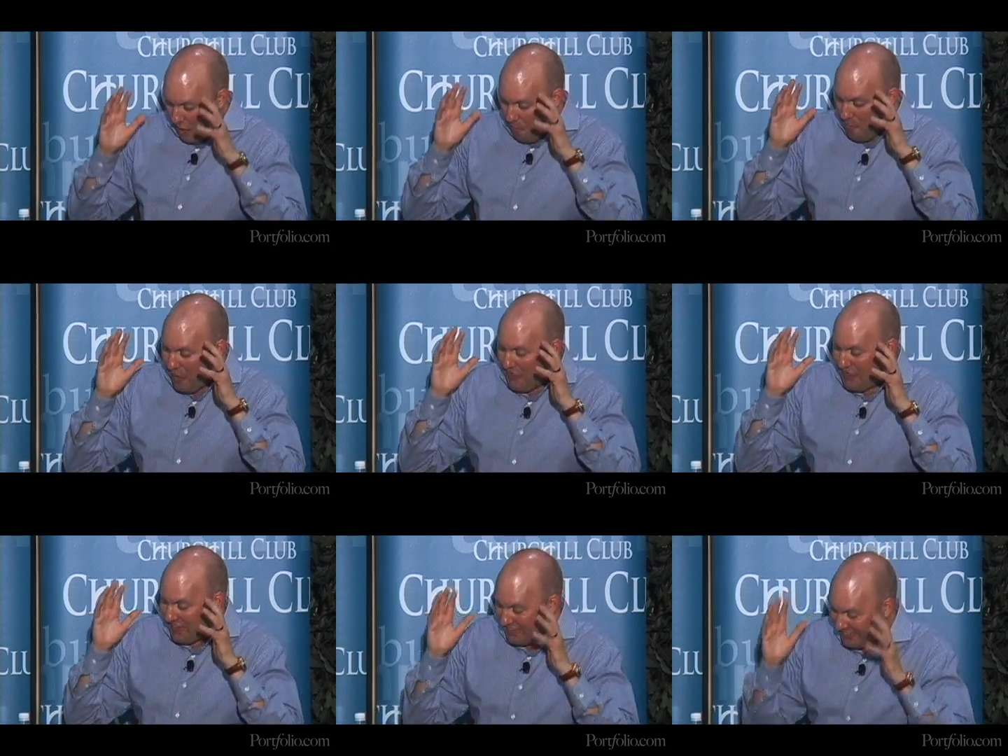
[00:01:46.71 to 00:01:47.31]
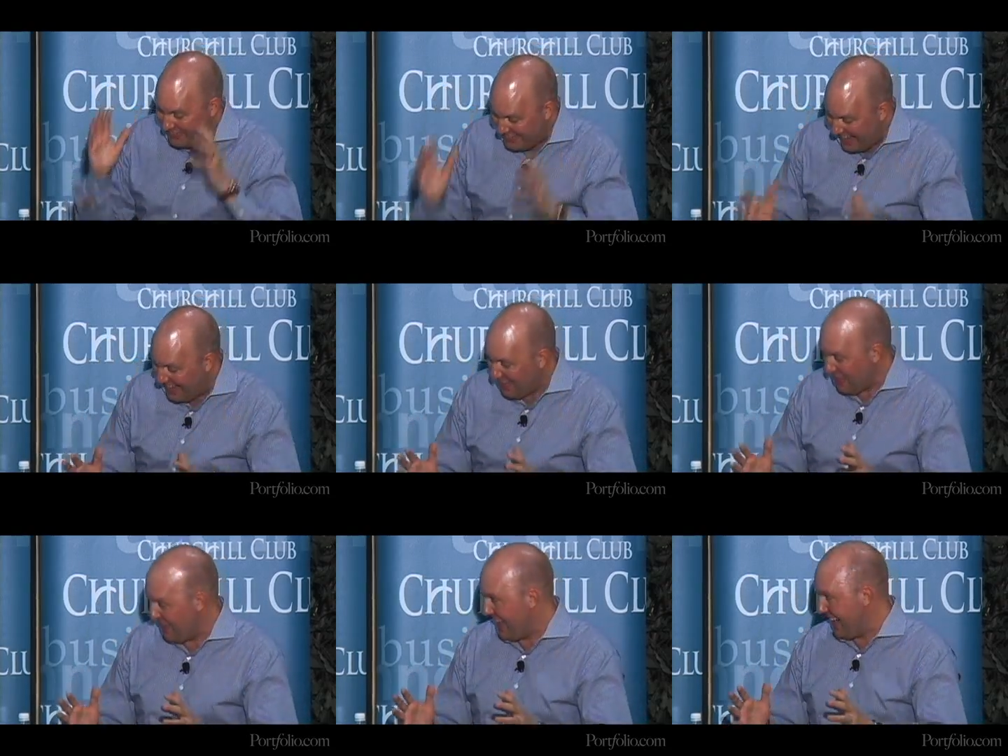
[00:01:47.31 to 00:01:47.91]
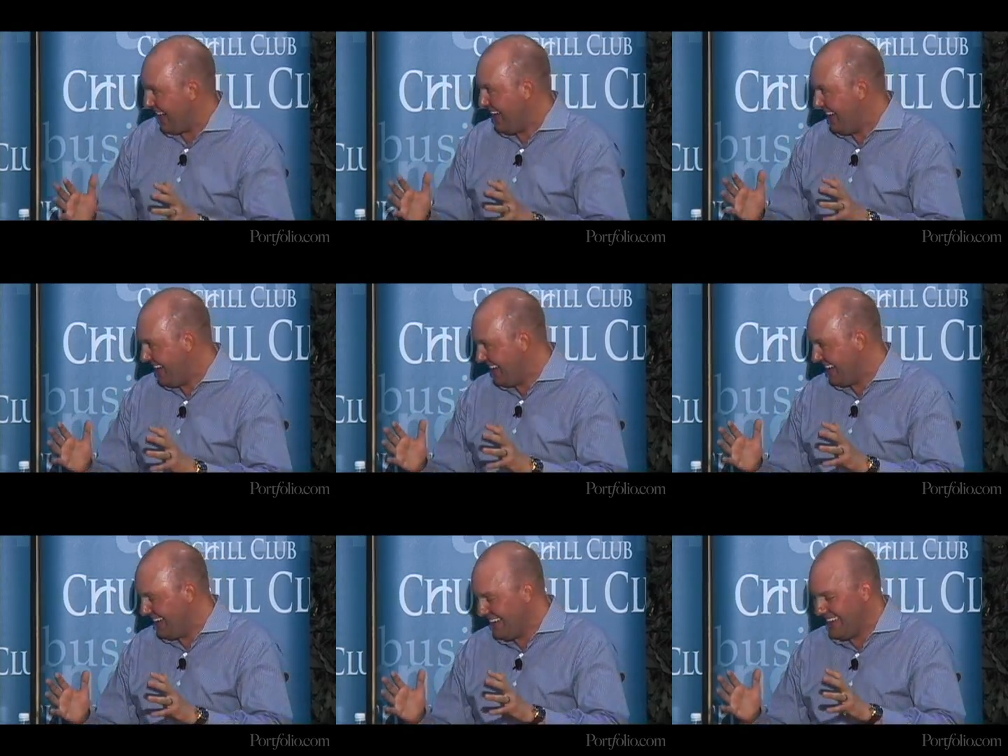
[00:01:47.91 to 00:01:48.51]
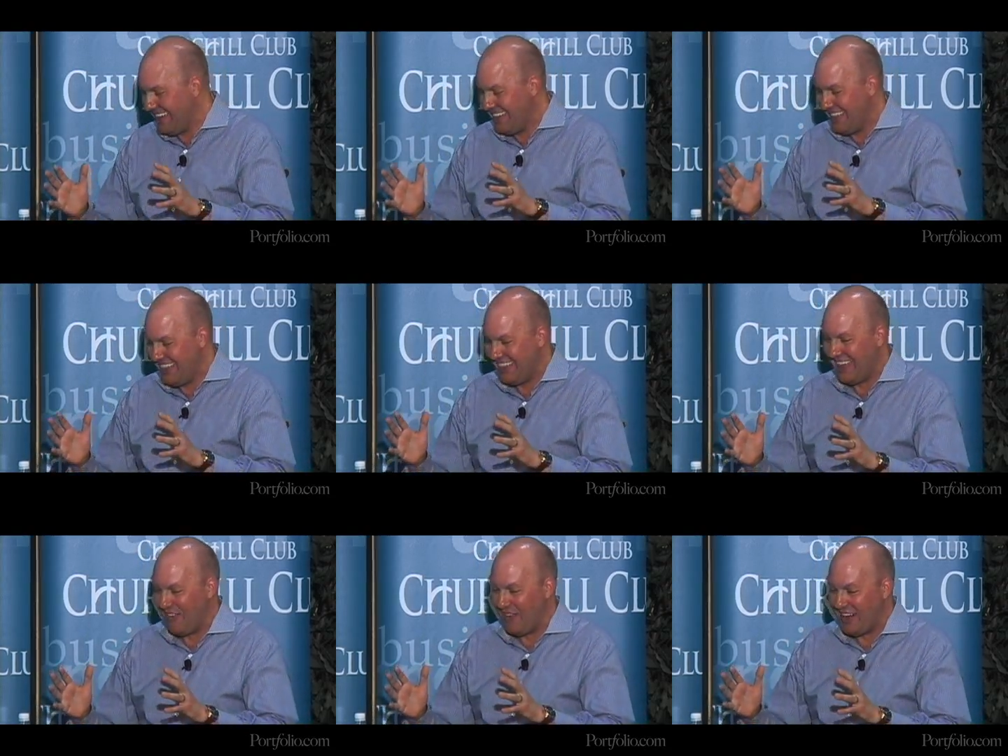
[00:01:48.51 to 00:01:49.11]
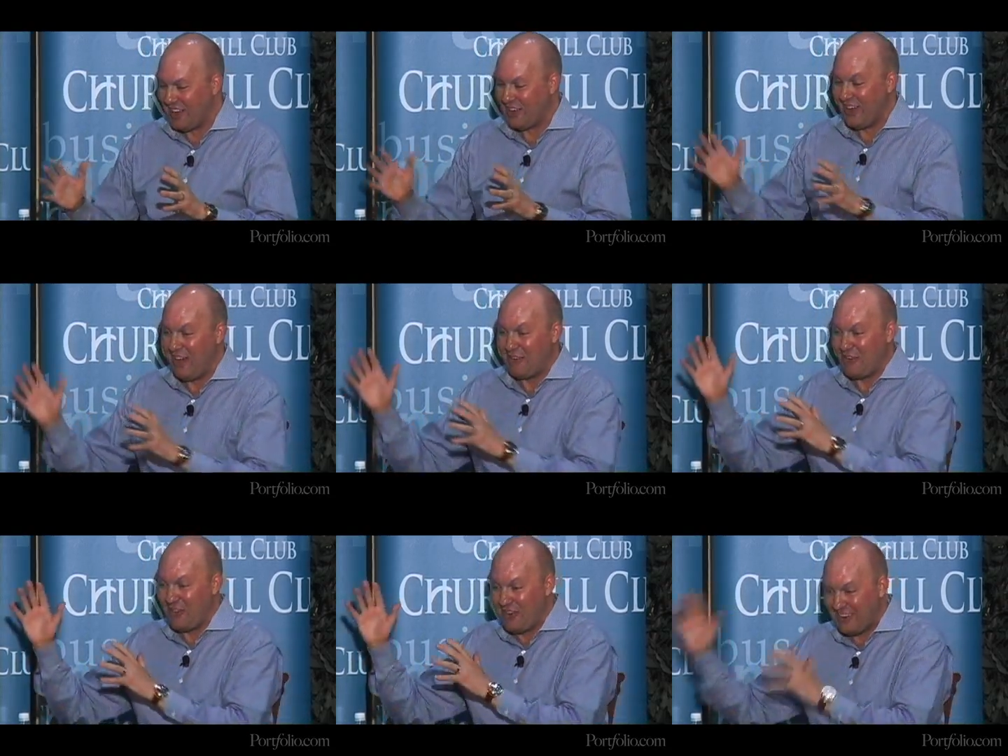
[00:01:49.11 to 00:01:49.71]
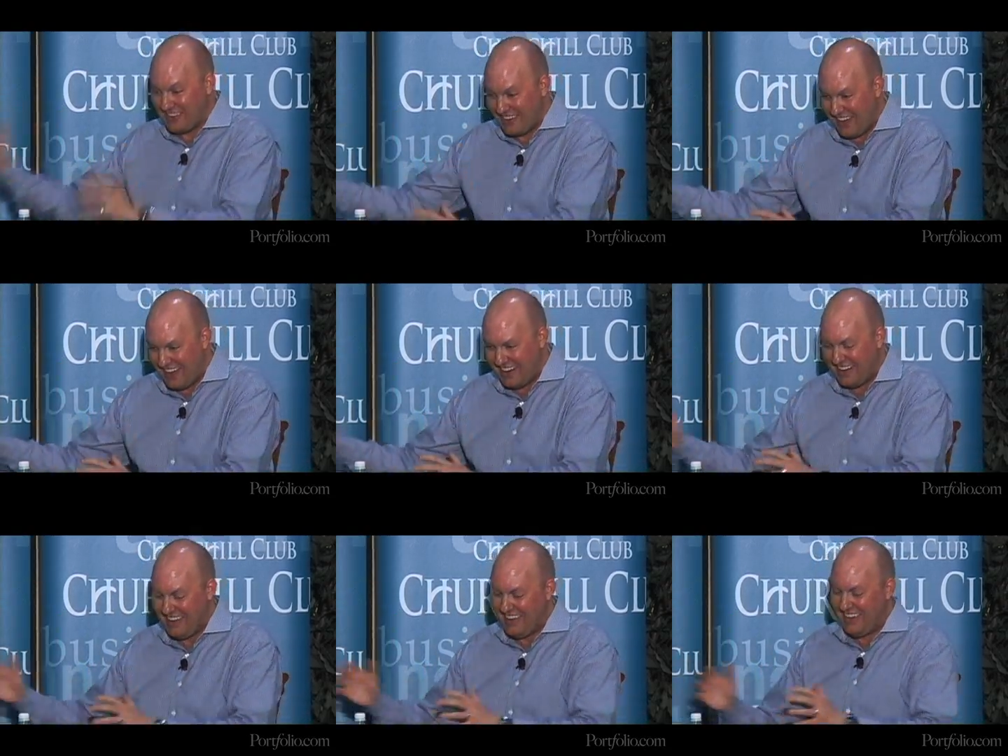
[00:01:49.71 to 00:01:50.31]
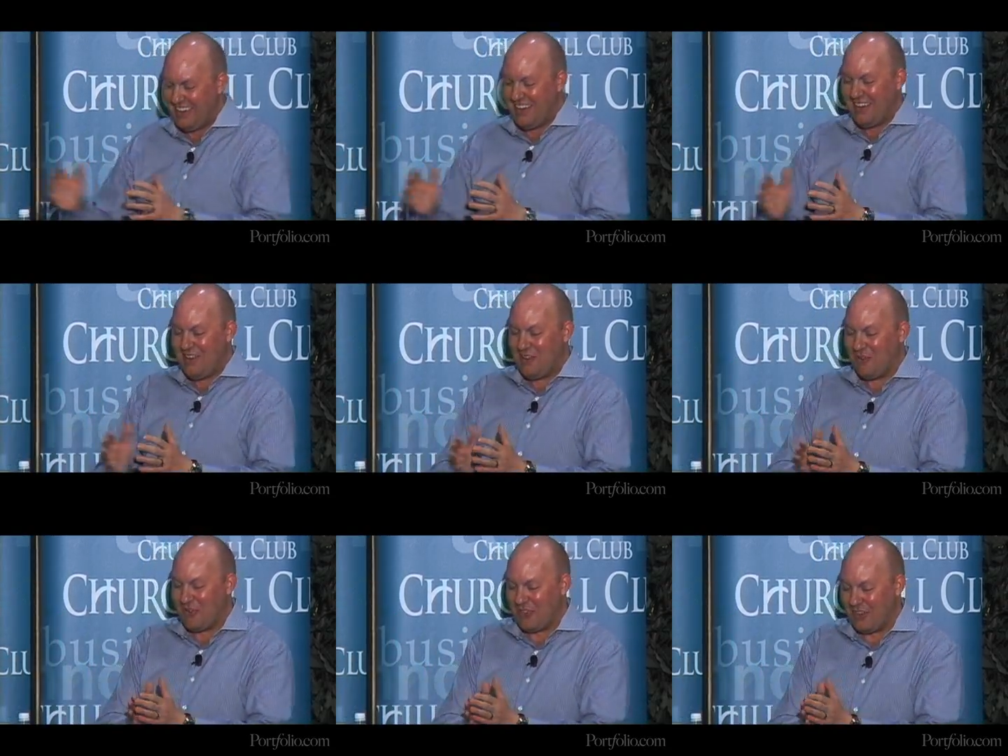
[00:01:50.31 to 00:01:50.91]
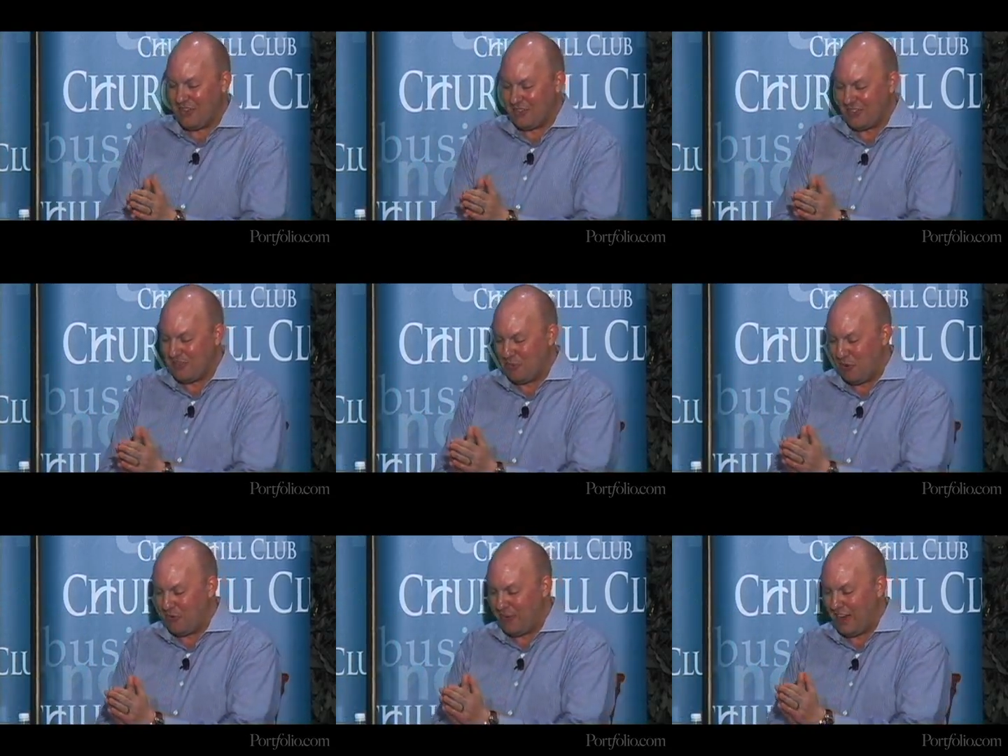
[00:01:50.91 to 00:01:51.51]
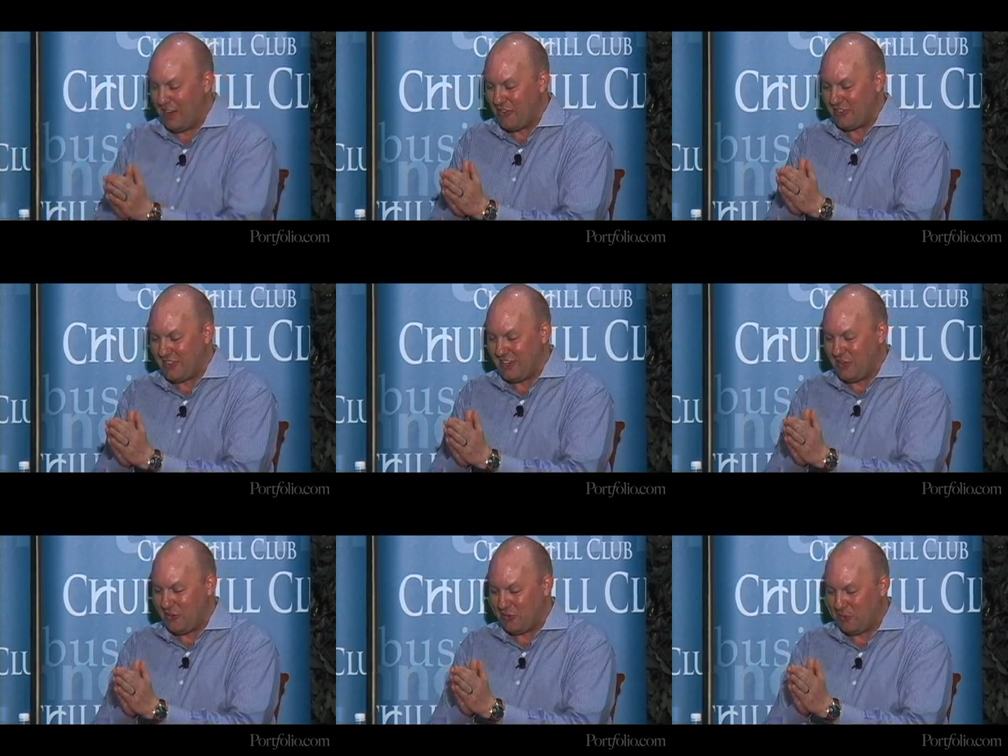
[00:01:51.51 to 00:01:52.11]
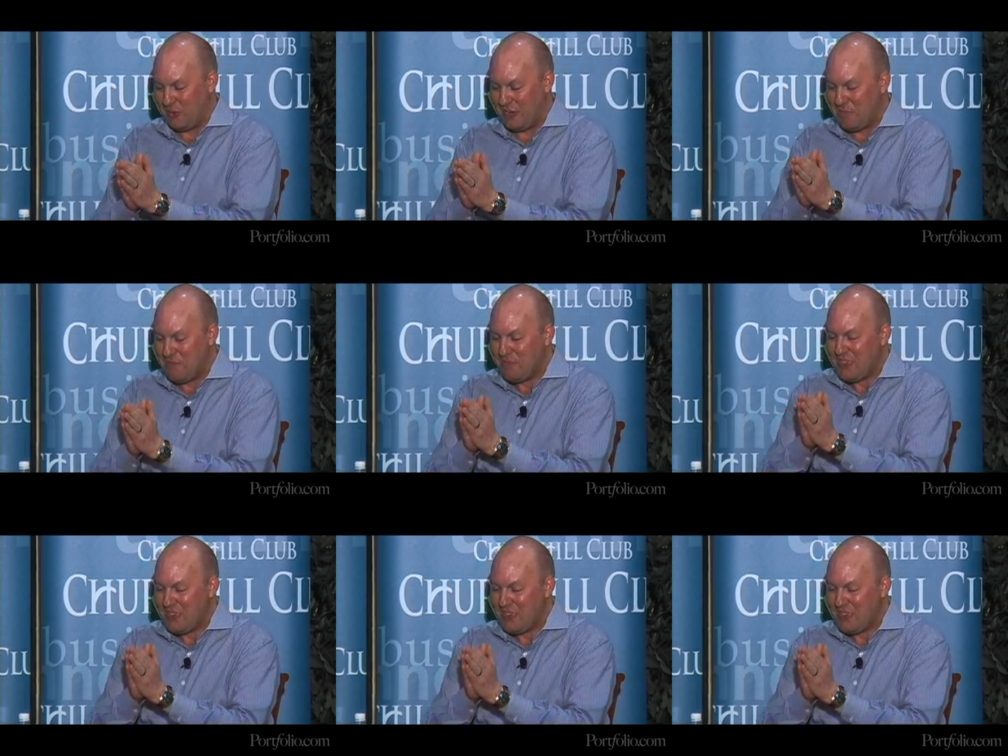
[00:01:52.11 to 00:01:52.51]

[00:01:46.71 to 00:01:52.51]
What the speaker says: But the second thing they want to do, after they're done with the profile of the CEO of Sprint,